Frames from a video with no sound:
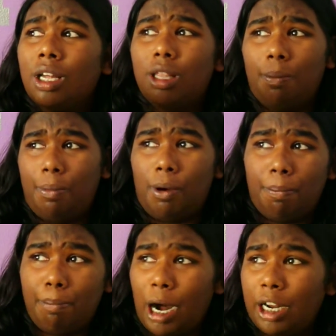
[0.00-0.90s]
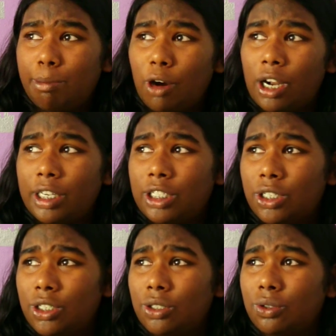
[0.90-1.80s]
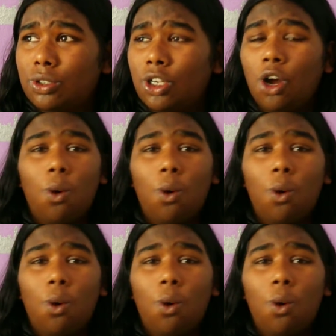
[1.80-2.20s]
the body products you use,